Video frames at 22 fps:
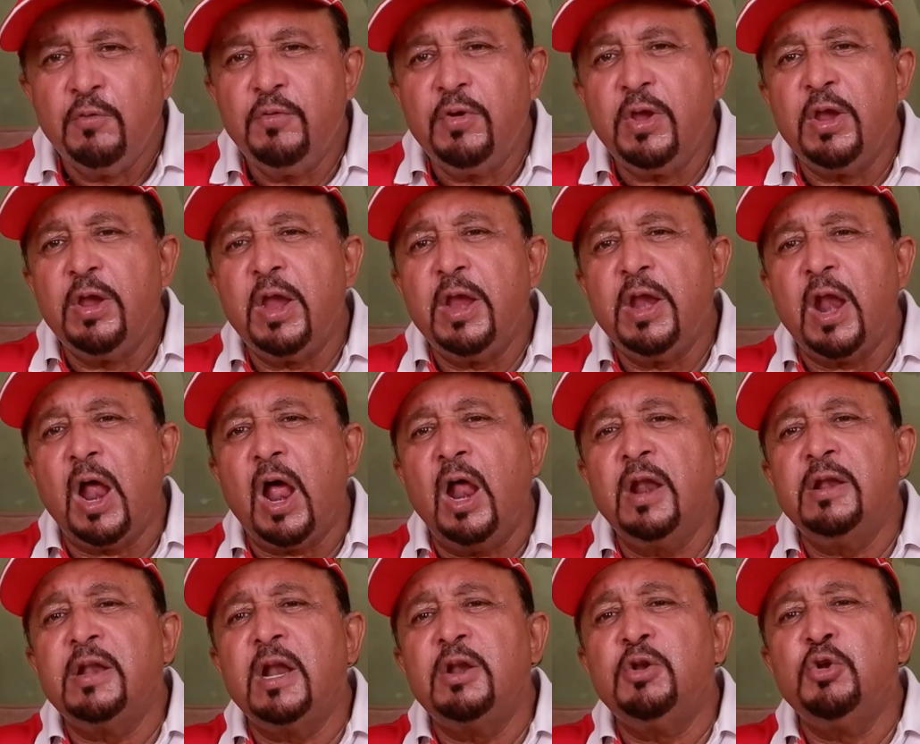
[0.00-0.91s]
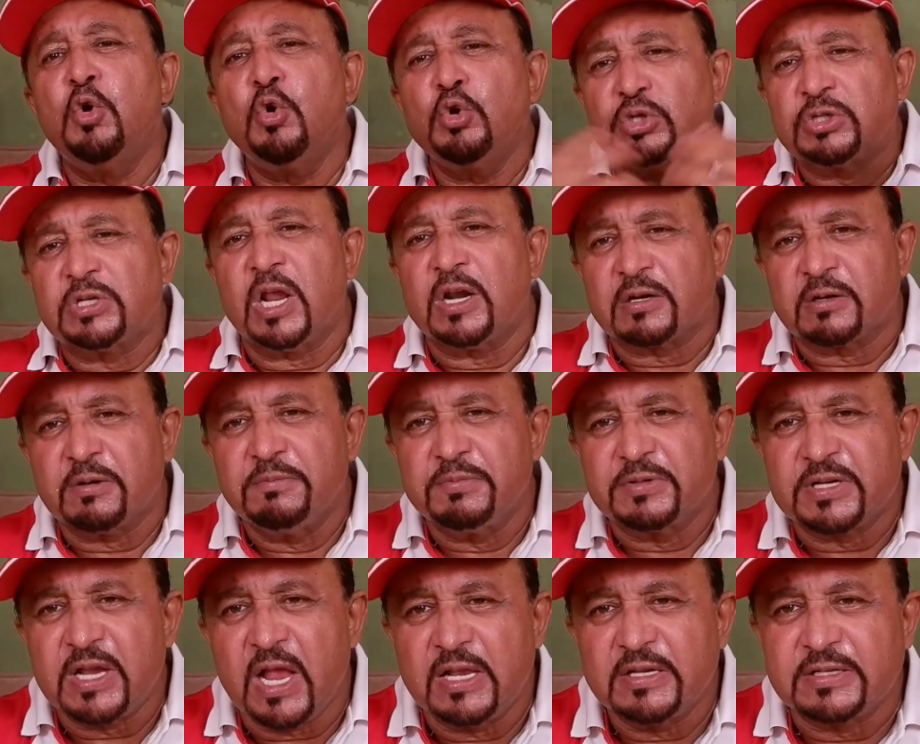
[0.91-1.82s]
We will, under no
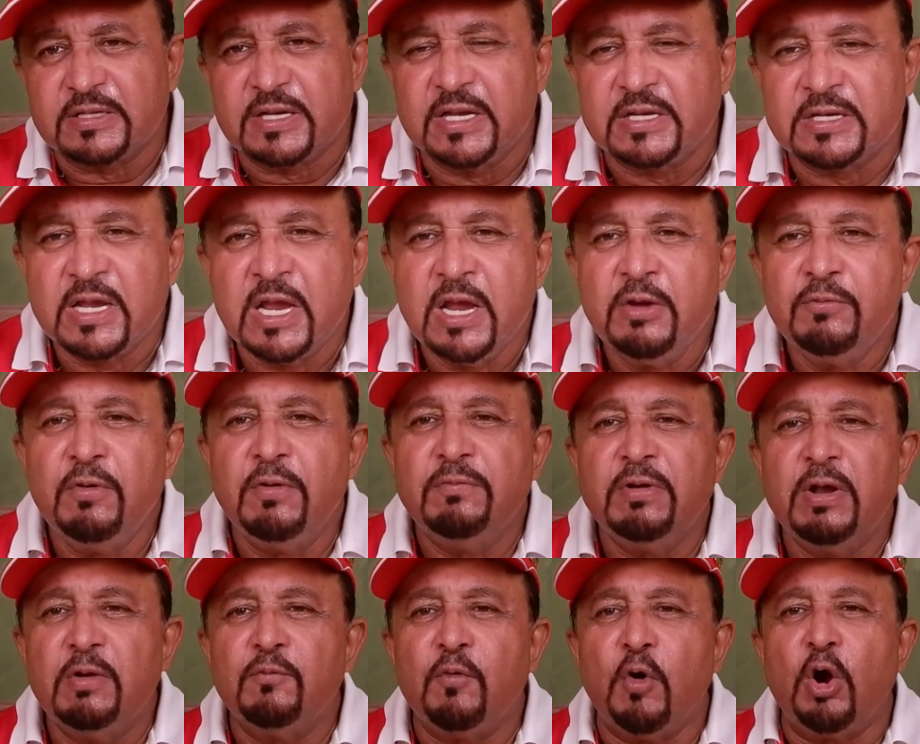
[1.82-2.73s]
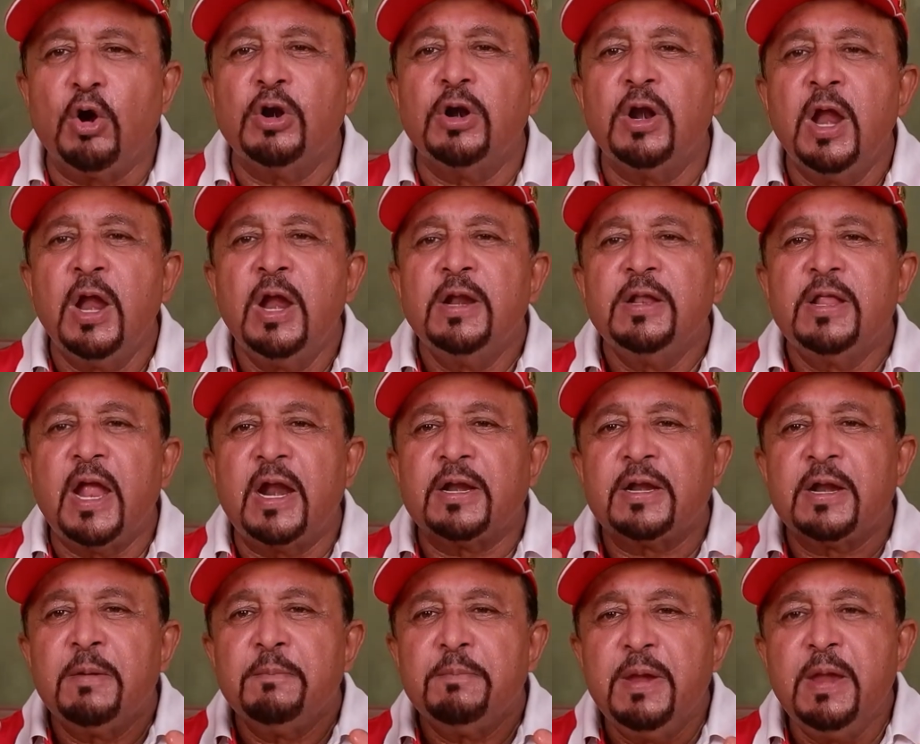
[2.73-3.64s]
circumstances, we will want
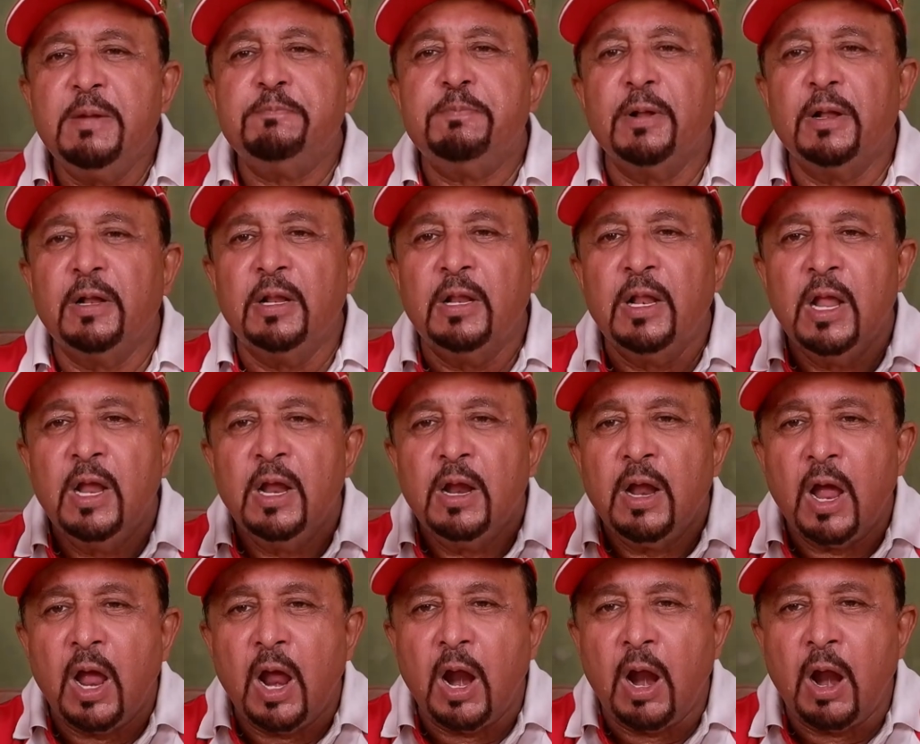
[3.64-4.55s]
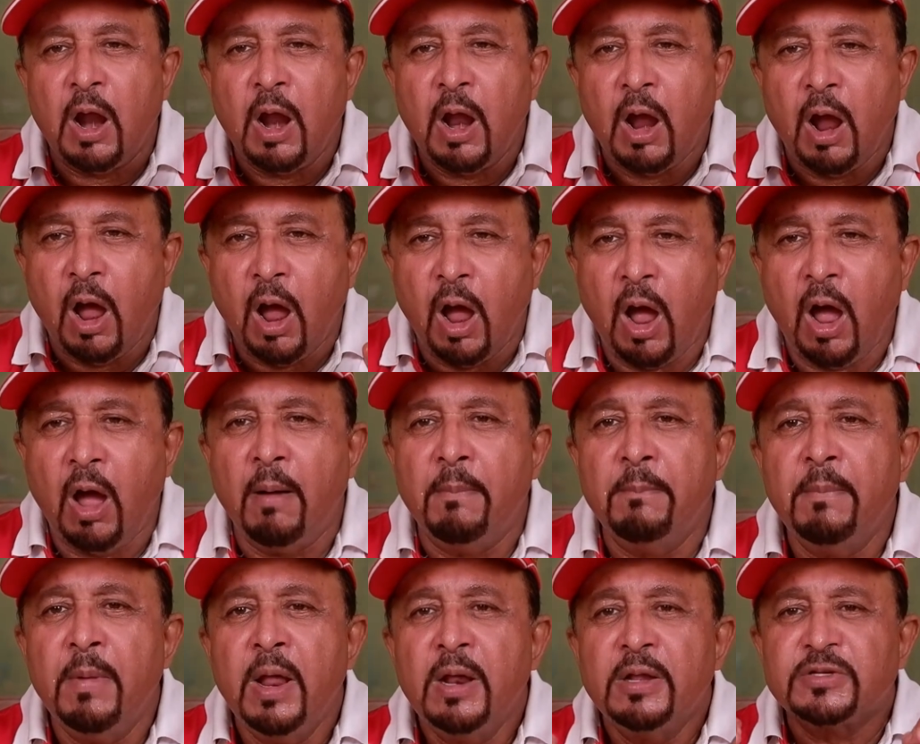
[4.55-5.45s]
that people uh,
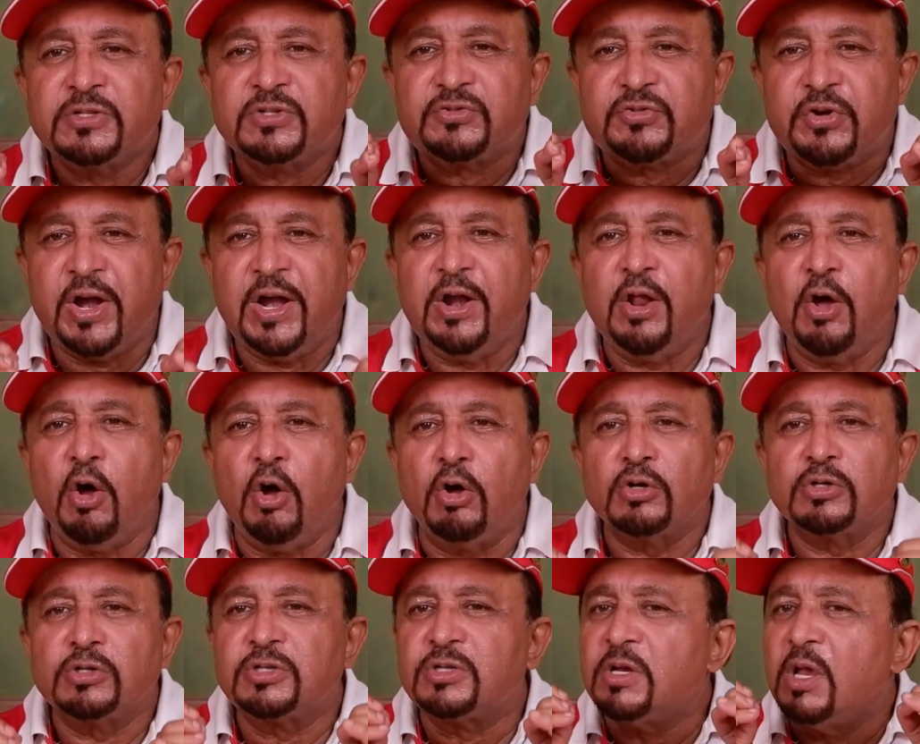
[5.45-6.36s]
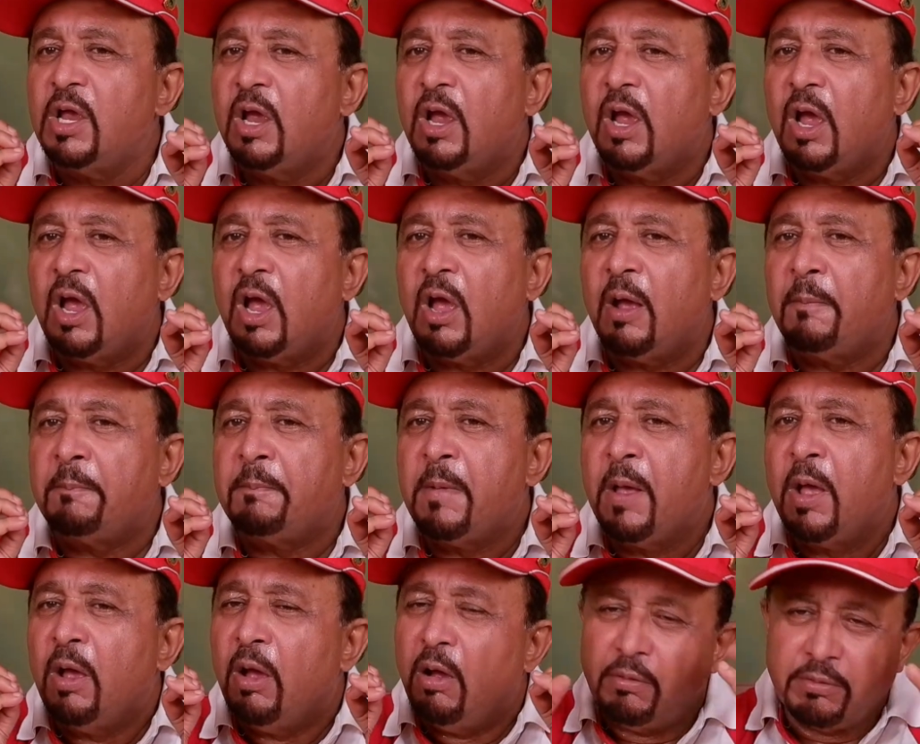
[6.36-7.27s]
harm stray dogs
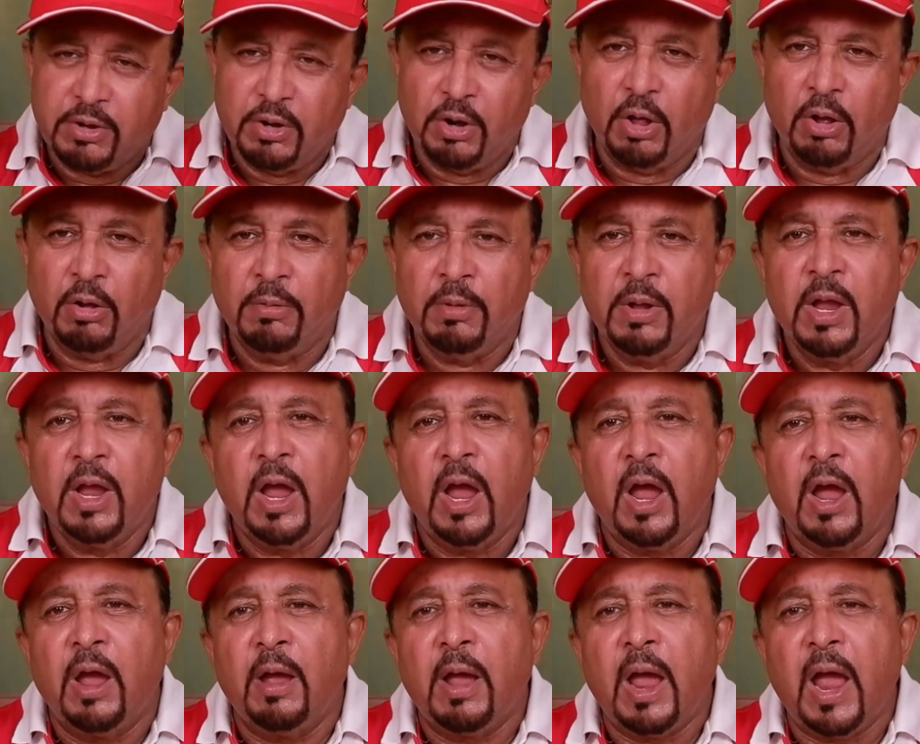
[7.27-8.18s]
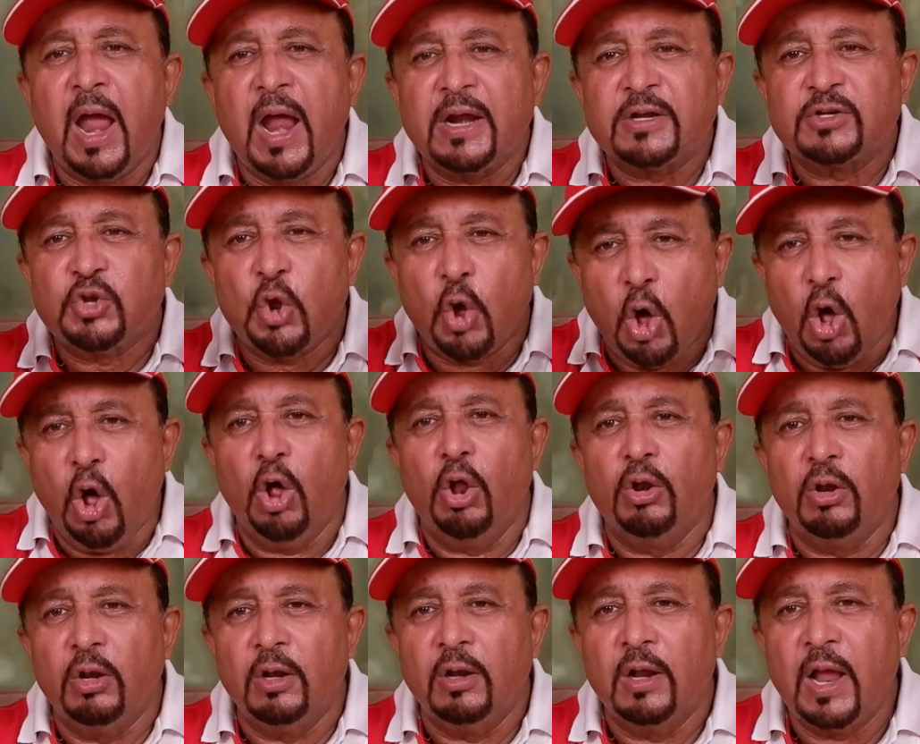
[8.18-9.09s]
uh, oh, you know, uh, at
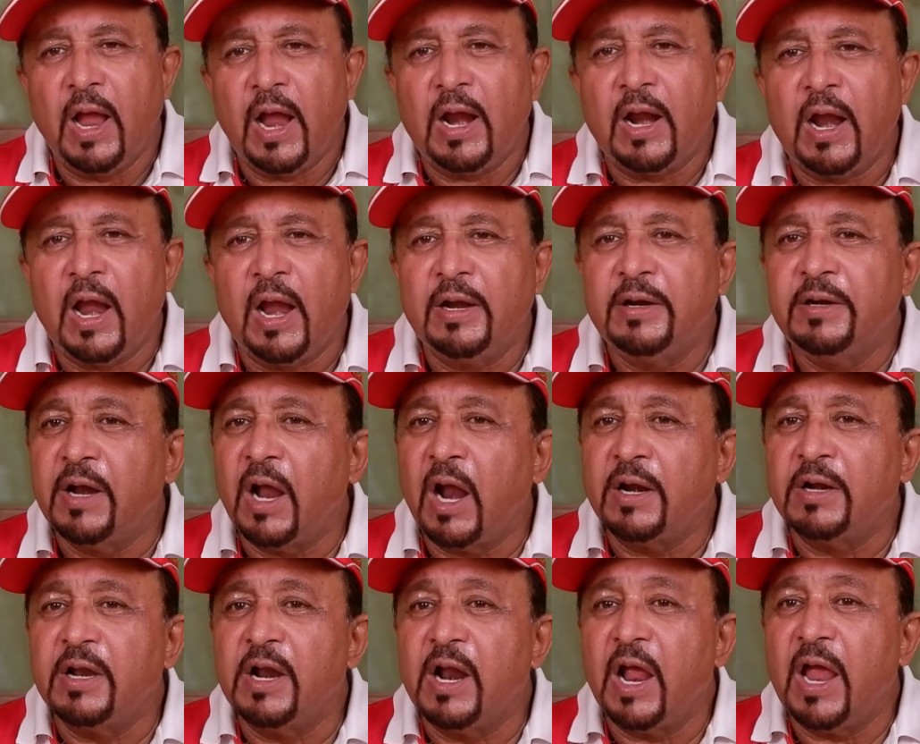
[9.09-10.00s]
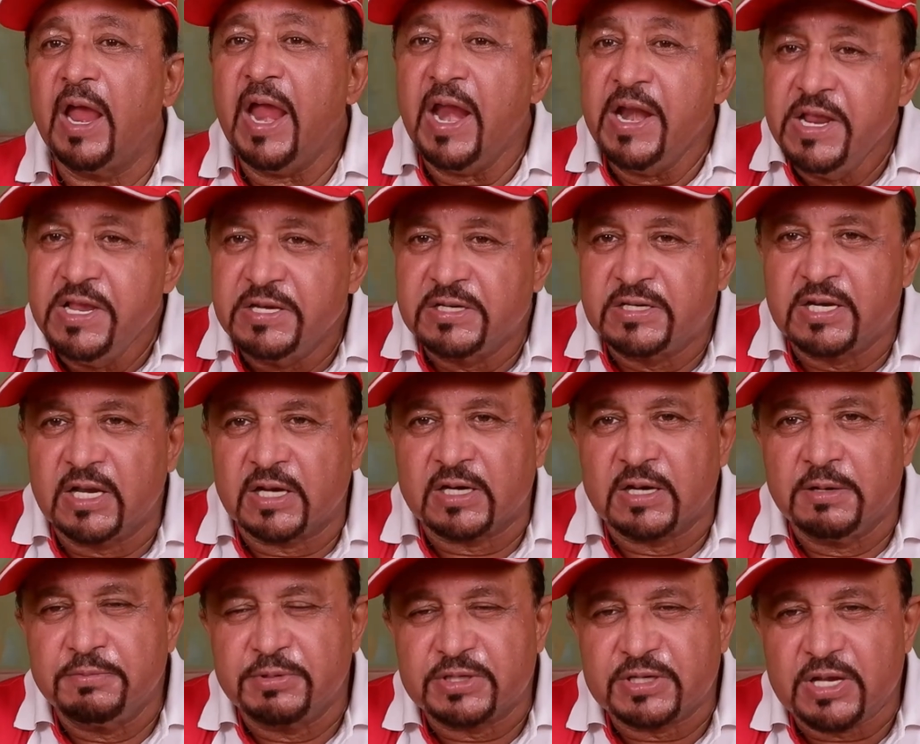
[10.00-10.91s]
all, uh, and under any
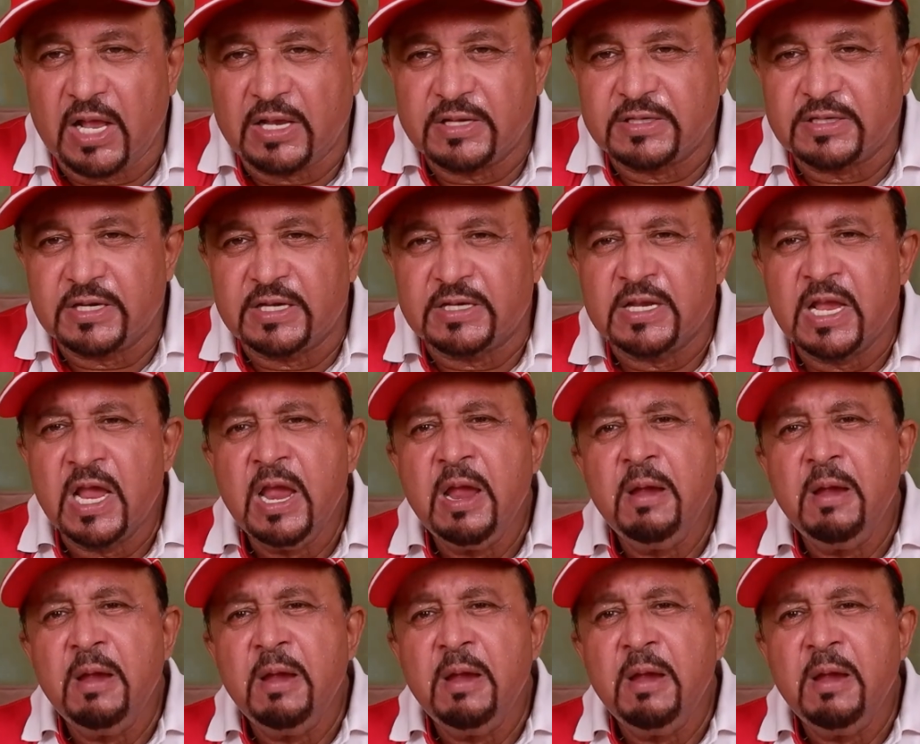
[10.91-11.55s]
circumstances.